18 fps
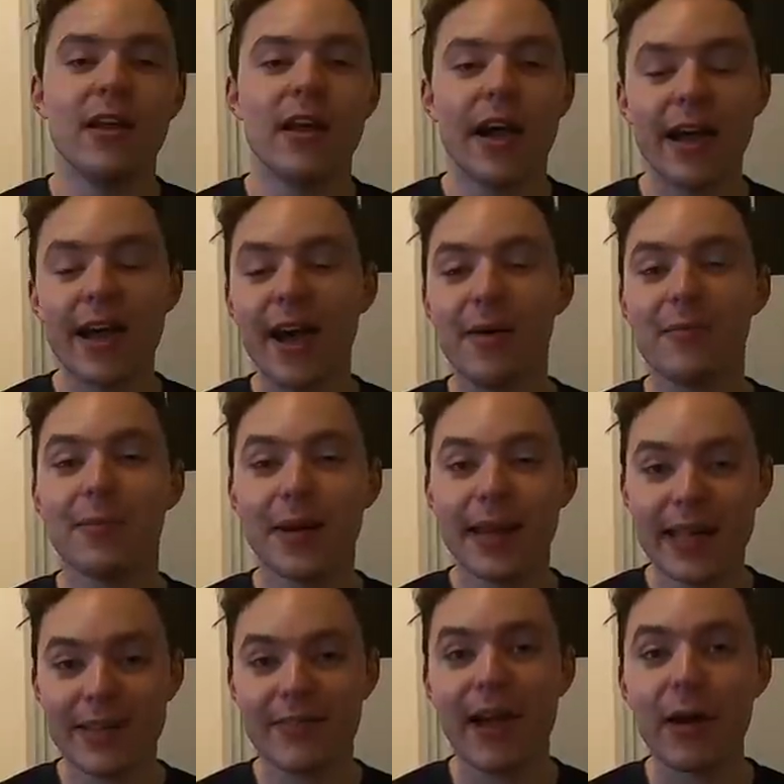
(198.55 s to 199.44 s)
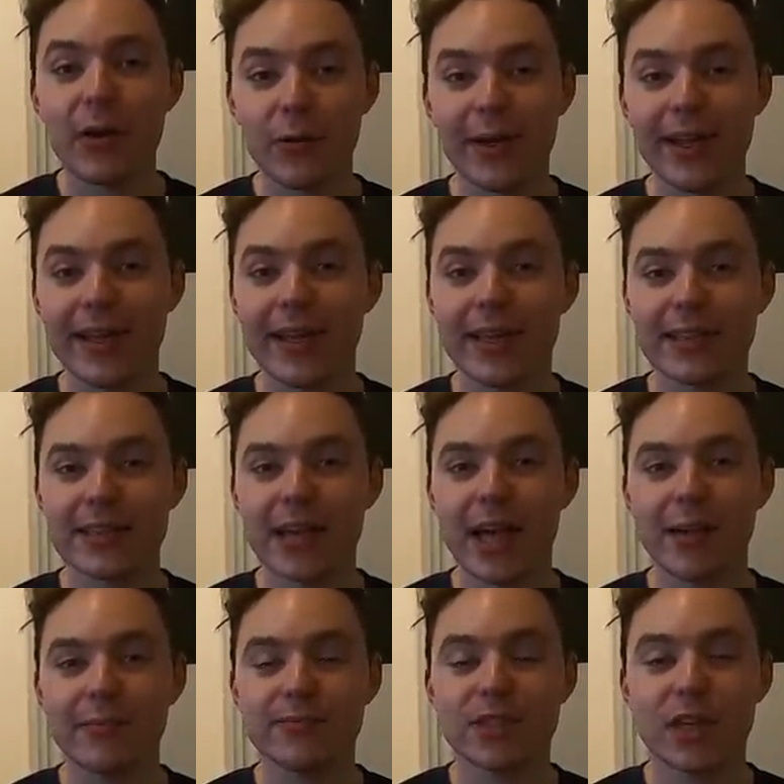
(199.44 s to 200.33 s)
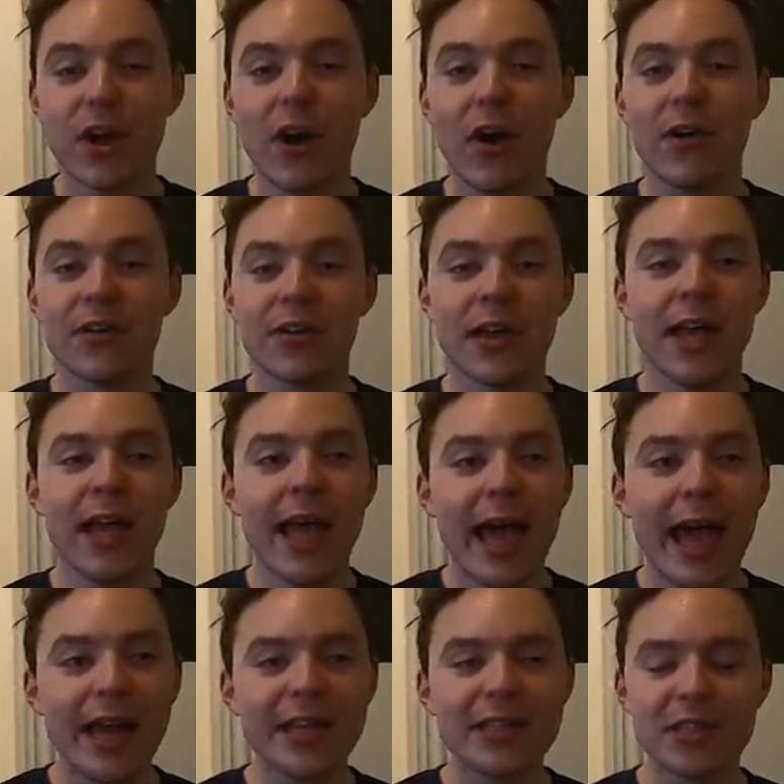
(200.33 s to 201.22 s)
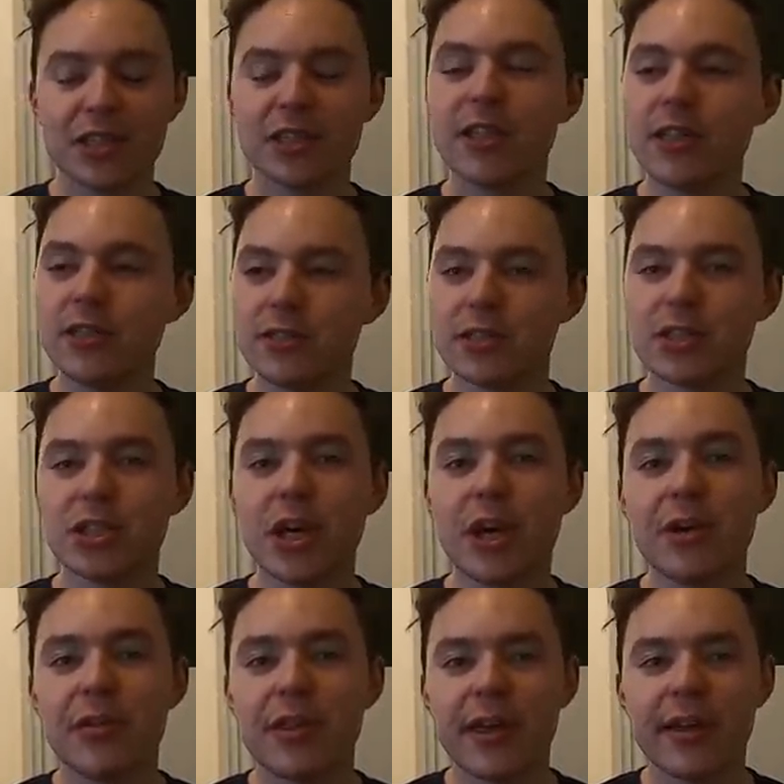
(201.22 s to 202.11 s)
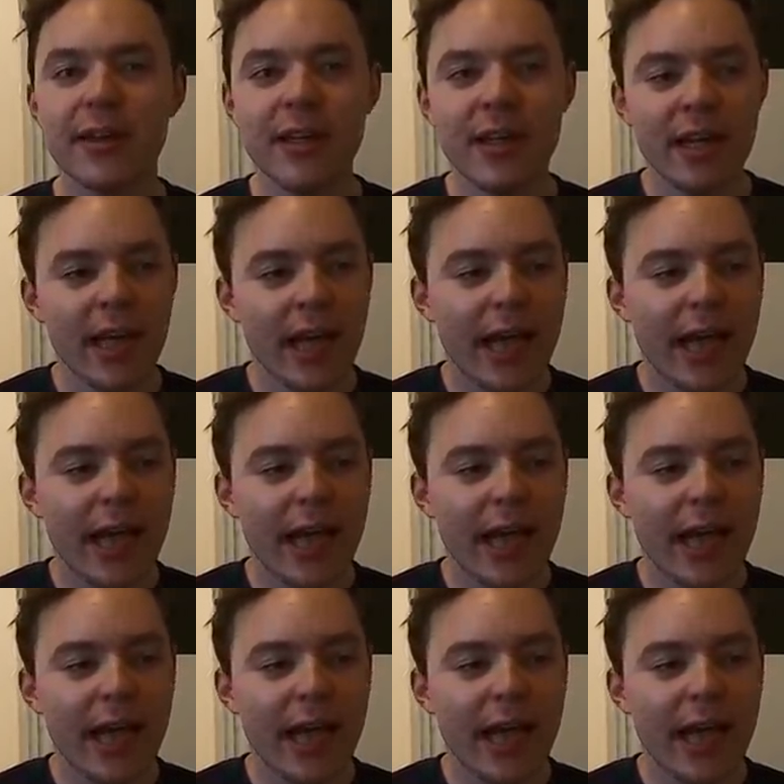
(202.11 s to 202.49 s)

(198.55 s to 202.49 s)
I can't believe how quickly the time's gone. And it just goes to show that,